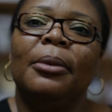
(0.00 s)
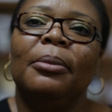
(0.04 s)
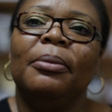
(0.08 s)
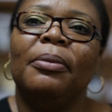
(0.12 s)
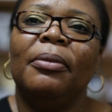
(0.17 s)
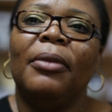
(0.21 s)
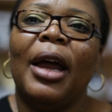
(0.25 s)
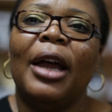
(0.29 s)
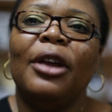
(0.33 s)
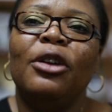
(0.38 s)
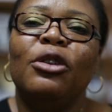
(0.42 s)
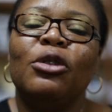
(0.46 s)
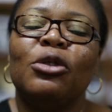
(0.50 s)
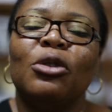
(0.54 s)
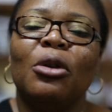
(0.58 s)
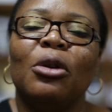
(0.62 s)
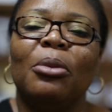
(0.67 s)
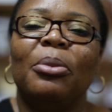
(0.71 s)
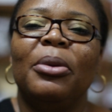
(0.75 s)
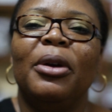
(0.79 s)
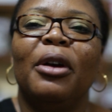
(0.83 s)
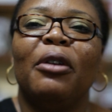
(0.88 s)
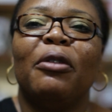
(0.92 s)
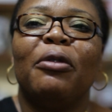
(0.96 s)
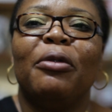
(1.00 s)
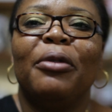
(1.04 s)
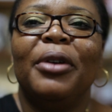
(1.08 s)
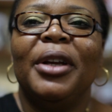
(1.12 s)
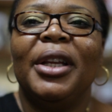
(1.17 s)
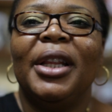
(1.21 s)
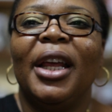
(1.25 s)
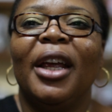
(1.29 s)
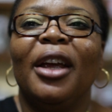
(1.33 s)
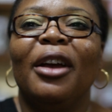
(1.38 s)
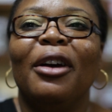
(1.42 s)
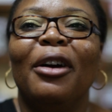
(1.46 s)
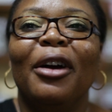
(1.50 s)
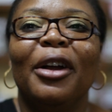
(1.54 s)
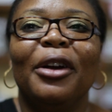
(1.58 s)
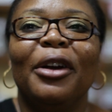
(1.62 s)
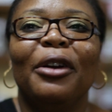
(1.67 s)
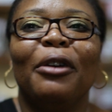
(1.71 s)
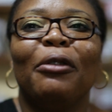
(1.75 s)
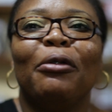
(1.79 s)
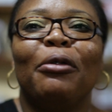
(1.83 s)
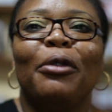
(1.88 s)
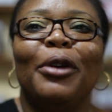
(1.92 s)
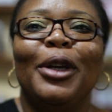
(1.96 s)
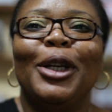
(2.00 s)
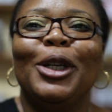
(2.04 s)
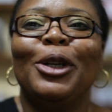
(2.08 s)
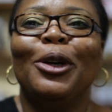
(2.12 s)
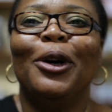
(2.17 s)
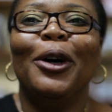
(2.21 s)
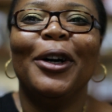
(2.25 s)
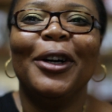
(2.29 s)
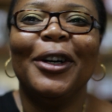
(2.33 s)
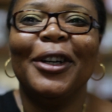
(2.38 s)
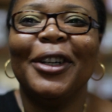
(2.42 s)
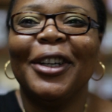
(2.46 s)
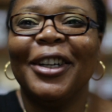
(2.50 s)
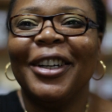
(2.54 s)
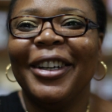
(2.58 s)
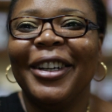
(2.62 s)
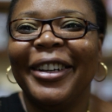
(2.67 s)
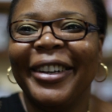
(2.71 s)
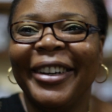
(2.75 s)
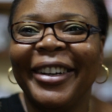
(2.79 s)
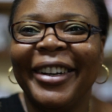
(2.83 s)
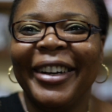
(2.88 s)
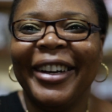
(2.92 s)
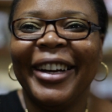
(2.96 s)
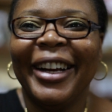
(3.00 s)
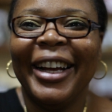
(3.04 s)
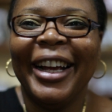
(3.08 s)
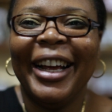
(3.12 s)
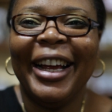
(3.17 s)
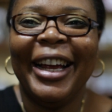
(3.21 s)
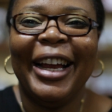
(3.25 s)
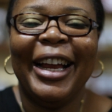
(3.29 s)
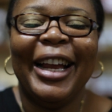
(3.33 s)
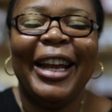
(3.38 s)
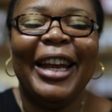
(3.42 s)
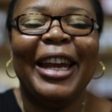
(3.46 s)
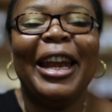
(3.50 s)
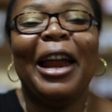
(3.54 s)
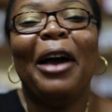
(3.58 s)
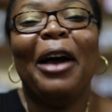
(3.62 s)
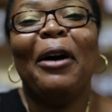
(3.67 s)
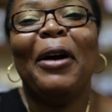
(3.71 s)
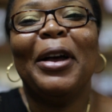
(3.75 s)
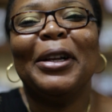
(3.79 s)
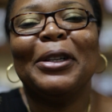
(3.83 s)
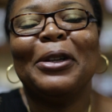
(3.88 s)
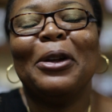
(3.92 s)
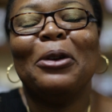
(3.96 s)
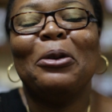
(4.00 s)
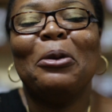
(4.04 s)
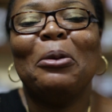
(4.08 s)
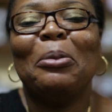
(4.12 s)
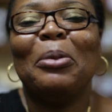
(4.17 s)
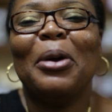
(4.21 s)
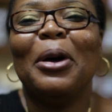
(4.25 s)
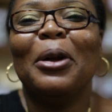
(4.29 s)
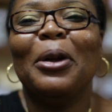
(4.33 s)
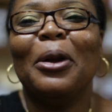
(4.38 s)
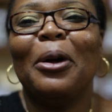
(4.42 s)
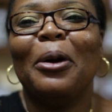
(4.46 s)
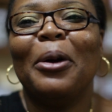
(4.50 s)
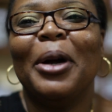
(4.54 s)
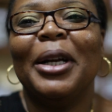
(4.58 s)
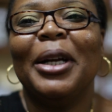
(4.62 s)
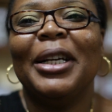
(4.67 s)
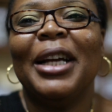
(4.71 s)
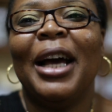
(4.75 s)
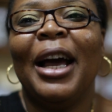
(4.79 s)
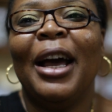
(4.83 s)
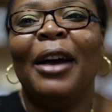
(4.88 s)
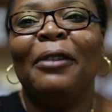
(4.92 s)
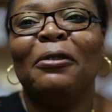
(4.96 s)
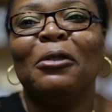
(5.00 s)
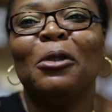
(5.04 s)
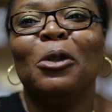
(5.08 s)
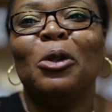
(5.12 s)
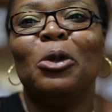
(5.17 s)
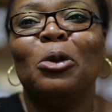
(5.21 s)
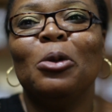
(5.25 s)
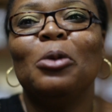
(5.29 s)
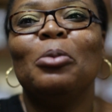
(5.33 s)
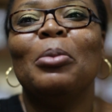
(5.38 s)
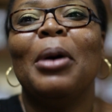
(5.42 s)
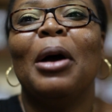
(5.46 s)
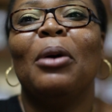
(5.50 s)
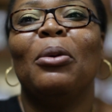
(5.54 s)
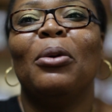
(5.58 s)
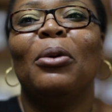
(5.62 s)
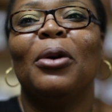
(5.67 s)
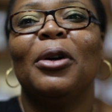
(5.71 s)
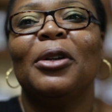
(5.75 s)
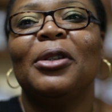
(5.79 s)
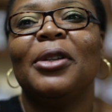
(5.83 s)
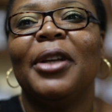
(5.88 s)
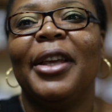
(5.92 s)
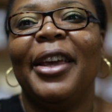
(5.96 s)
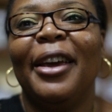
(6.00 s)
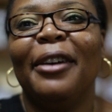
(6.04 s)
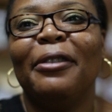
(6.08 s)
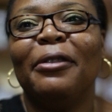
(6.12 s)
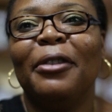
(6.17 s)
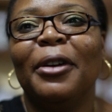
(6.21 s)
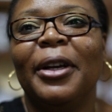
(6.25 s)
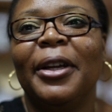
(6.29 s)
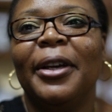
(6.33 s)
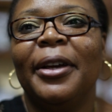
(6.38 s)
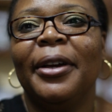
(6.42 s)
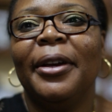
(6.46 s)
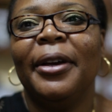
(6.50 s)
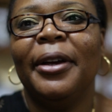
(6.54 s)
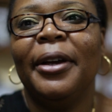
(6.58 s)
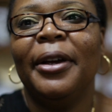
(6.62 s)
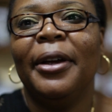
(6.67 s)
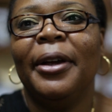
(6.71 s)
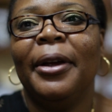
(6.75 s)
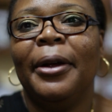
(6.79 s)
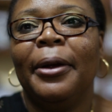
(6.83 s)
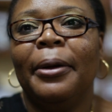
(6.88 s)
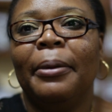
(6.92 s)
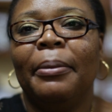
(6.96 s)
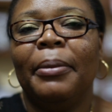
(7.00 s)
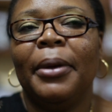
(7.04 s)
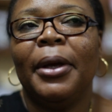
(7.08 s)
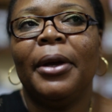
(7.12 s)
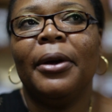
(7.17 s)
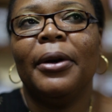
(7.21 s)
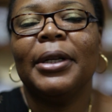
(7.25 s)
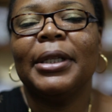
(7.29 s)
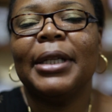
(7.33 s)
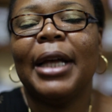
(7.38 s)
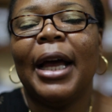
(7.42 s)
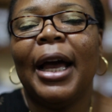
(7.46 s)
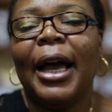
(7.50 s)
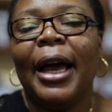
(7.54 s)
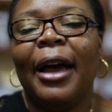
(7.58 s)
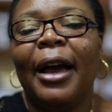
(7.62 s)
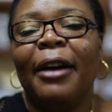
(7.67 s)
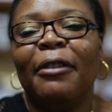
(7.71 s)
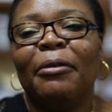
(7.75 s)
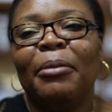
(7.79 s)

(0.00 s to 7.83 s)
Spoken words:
I used to be a free thinker and a free talker. Now as a Nobel laureate, I have to choose my words carefully because I have